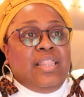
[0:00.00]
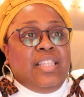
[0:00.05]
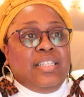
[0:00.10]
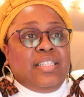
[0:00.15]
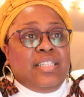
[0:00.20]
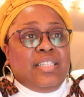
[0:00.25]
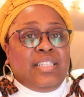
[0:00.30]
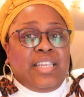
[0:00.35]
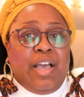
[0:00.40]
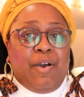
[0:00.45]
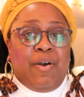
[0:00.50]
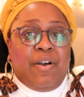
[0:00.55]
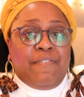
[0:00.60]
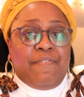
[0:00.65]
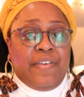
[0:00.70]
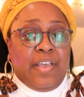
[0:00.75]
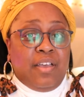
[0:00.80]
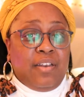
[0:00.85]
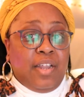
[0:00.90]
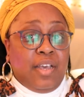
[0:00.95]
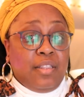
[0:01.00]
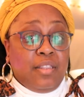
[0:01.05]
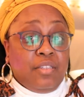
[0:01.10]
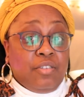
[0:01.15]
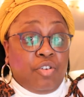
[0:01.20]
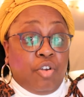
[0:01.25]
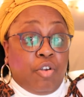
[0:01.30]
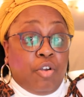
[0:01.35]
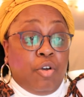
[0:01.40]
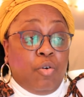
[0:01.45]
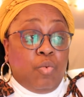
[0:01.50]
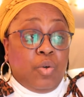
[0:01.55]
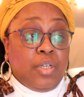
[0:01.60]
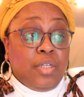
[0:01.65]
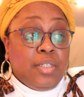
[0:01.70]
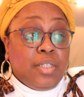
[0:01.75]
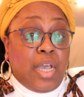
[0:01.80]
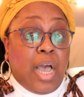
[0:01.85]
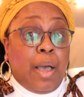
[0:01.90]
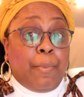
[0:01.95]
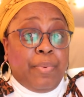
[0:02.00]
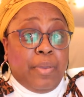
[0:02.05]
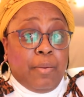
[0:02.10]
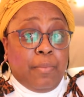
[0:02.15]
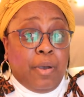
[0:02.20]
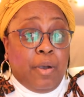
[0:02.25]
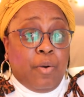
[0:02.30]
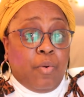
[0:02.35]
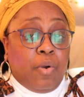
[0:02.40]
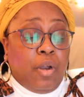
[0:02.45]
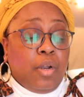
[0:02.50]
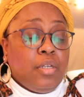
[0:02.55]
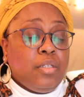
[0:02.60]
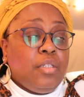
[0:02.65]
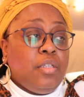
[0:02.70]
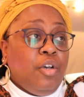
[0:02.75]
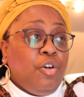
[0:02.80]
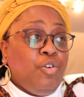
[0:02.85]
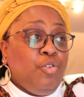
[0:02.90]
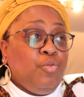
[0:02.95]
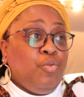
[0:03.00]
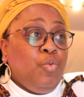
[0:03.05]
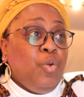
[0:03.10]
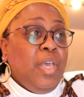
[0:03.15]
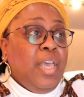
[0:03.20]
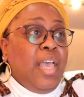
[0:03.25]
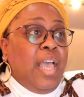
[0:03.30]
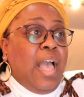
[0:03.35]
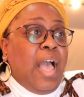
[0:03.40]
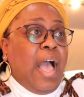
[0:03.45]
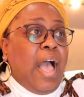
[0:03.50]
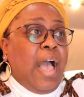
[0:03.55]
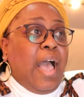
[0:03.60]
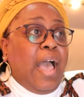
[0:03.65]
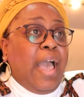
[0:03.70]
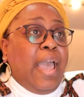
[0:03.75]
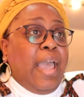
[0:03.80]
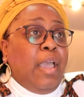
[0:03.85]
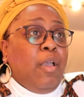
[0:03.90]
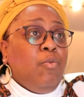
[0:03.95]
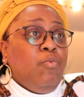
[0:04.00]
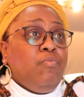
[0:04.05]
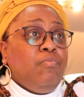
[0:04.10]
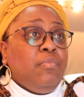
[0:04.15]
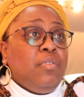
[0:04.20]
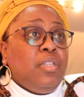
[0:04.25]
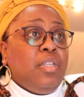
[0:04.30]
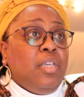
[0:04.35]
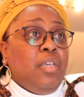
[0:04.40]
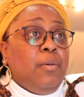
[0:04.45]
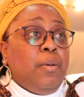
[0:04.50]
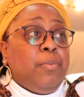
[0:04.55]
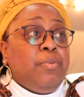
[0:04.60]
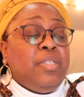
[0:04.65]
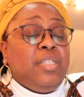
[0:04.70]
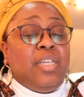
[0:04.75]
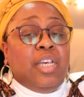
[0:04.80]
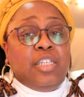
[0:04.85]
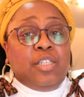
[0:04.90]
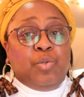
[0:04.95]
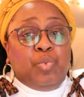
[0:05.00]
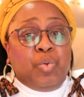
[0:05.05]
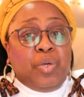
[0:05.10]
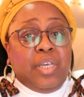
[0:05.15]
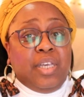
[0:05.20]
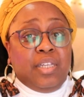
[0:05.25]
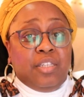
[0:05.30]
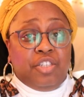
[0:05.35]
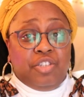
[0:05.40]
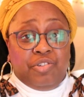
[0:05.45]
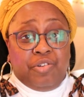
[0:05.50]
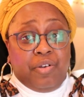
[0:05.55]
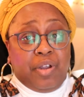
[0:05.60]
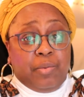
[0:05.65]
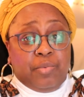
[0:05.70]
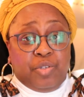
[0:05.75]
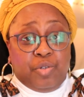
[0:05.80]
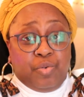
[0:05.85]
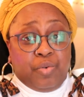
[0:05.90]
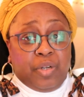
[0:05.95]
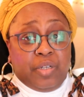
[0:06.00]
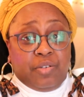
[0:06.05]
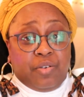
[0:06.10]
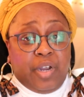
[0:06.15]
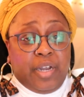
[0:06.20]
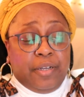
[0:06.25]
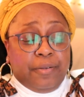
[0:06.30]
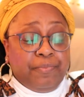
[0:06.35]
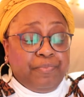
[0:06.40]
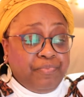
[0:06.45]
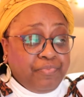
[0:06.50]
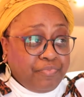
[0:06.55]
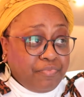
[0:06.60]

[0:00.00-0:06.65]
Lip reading: This is how I found out this girl was copying my work. So I'm obsessed with Instagram stories, right?